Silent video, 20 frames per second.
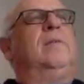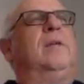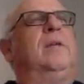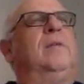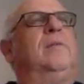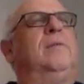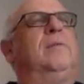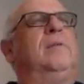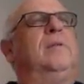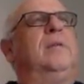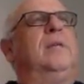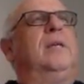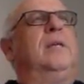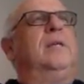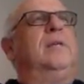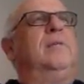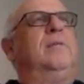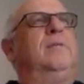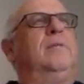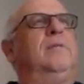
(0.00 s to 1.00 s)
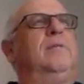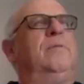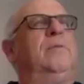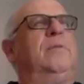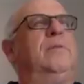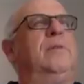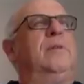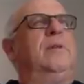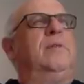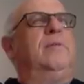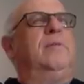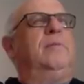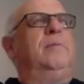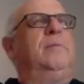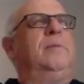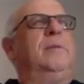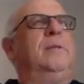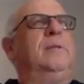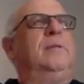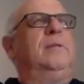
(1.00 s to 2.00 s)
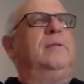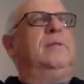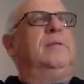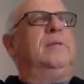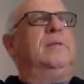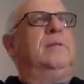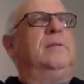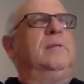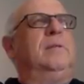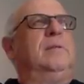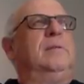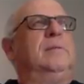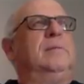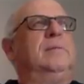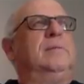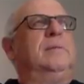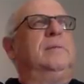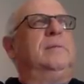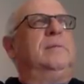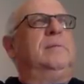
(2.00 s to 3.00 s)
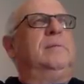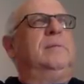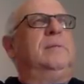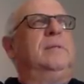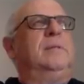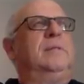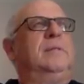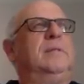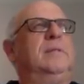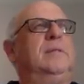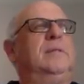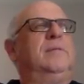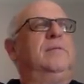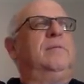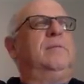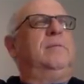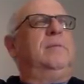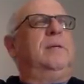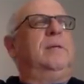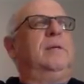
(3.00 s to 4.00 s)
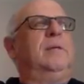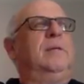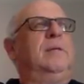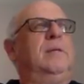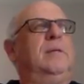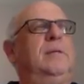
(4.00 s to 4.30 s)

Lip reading: was in Gainesville for several months. Let's see, for about